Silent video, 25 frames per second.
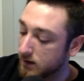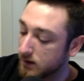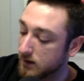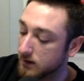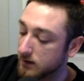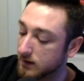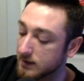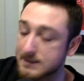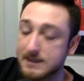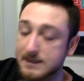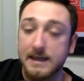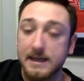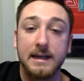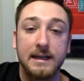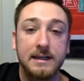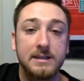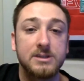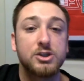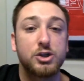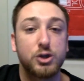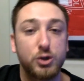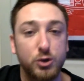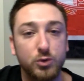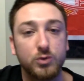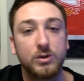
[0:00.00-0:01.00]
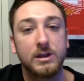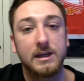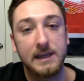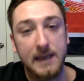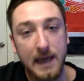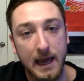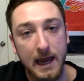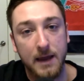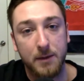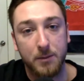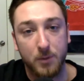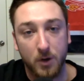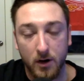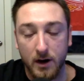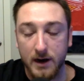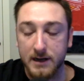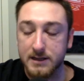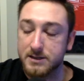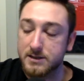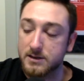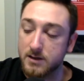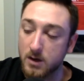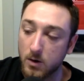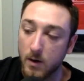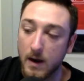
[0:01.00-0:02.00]
let's get into the game, all
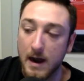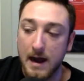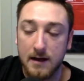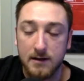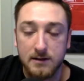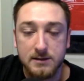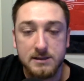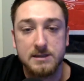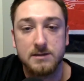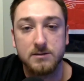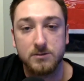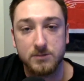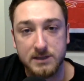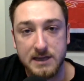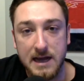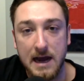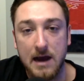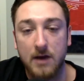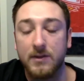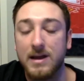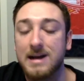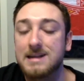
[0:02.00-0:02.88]
right? So Alisson was out.